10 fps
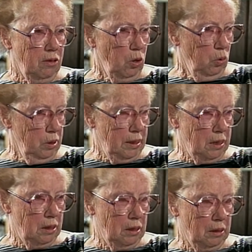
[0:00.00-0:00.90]
old
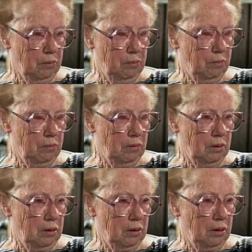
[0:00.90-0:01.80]

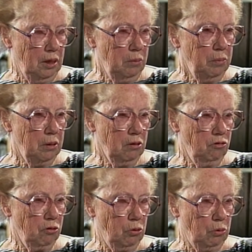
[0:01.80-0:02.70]
Lindbergh
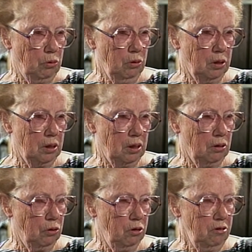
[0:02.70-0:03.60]
School on
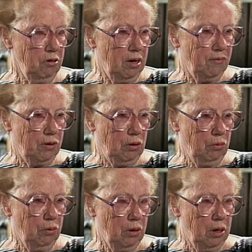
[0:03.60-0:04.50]
Orange Avenue,